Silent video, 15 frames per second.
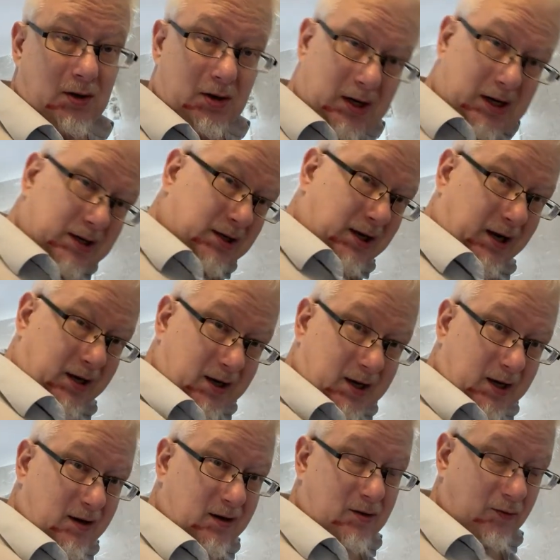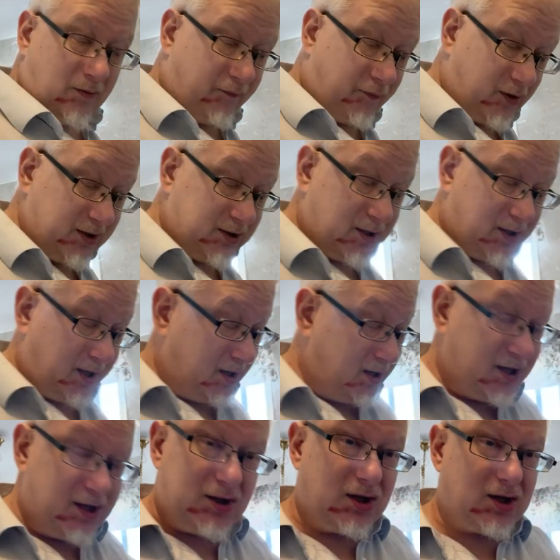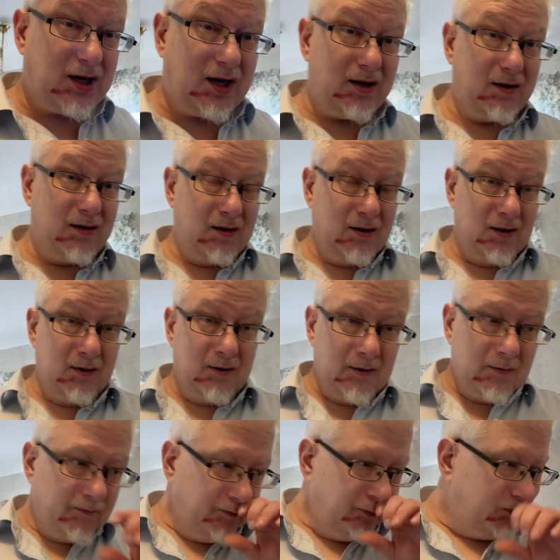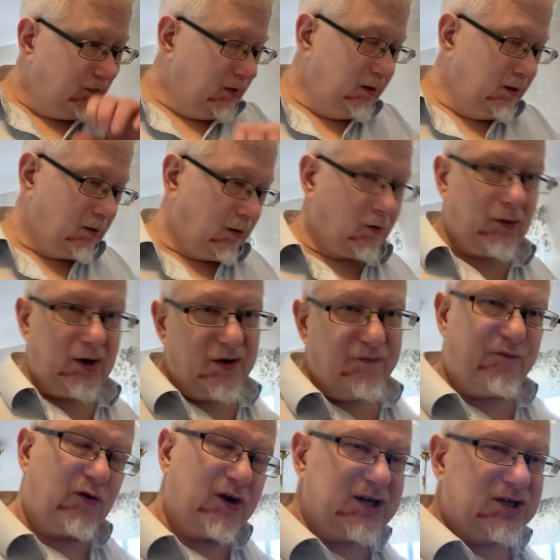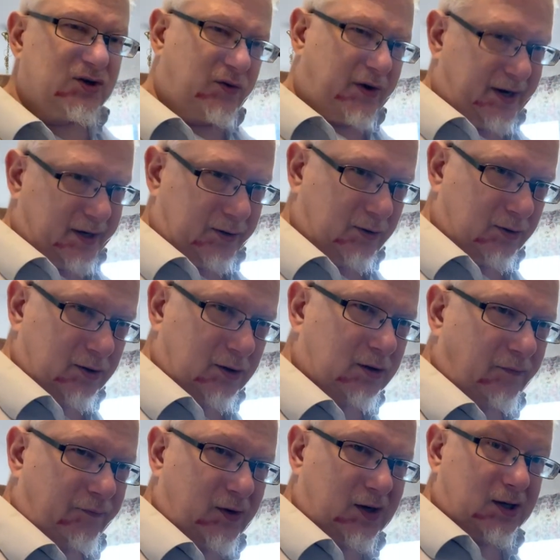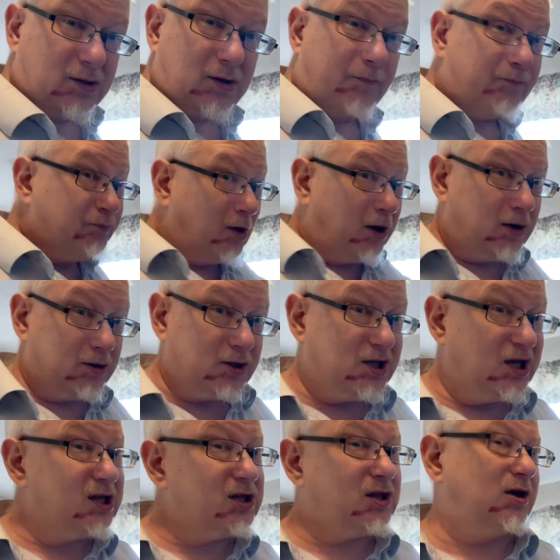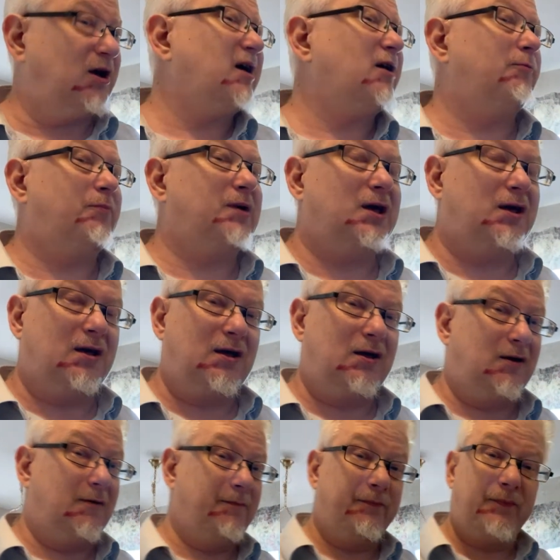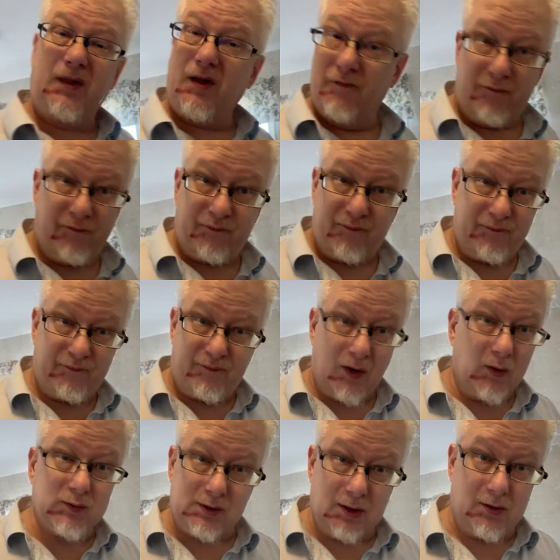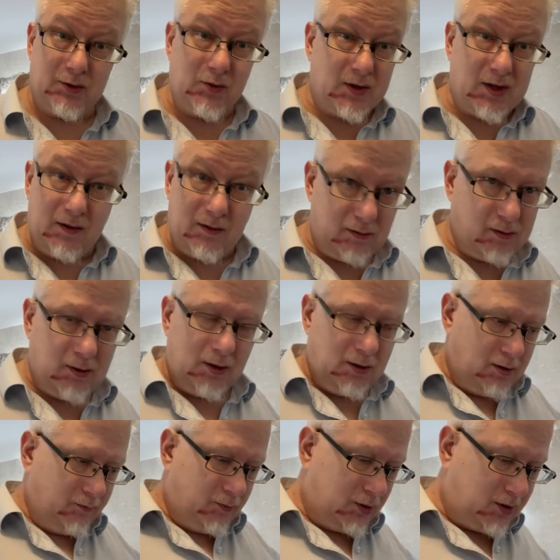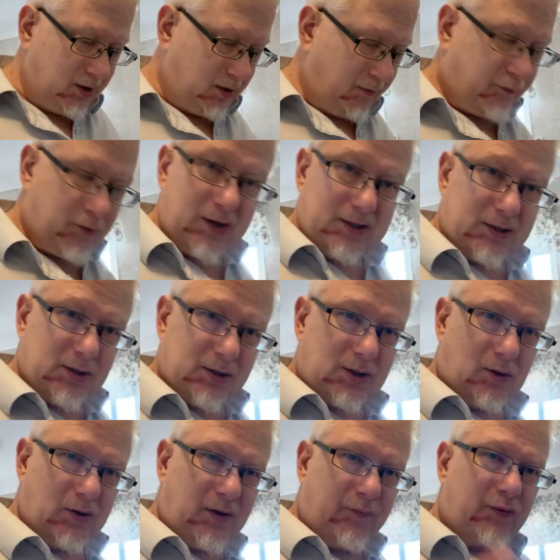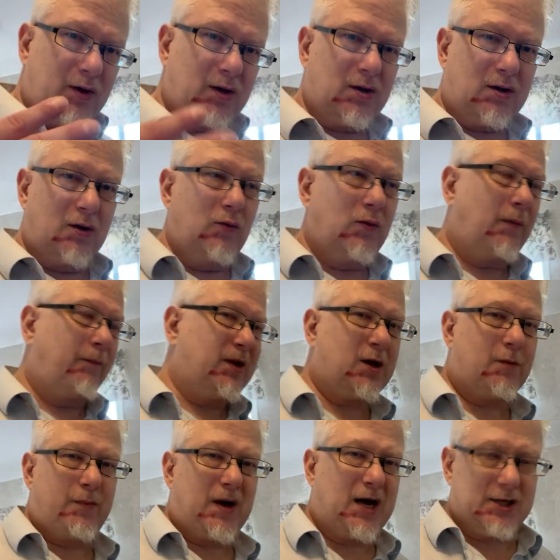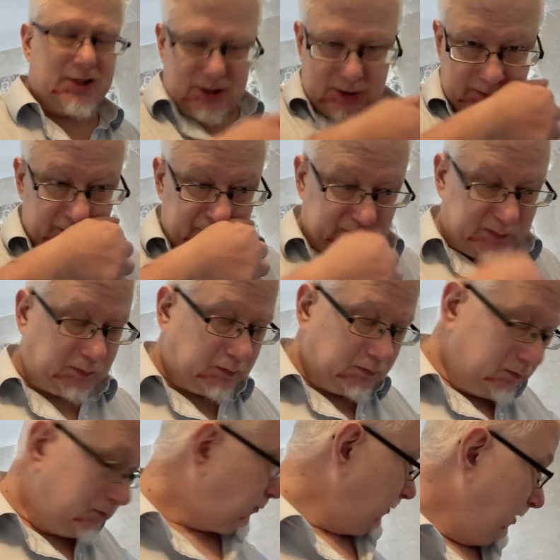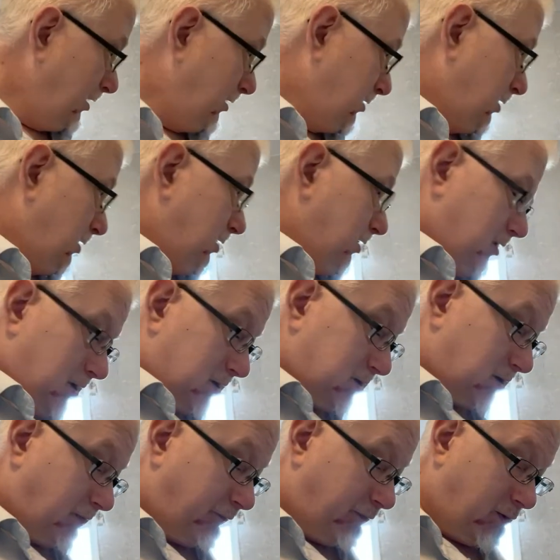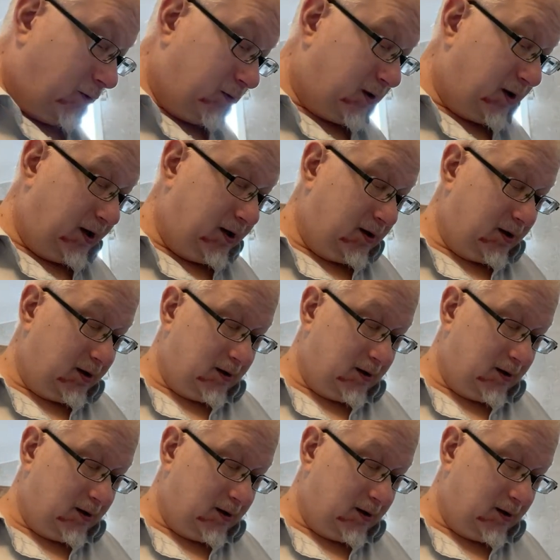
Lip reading: and then into the freezer again. This you can, or refrigerator, not the freezer, but this can be frozen. You can put in the freezer, so if you do a big batch, just throw it in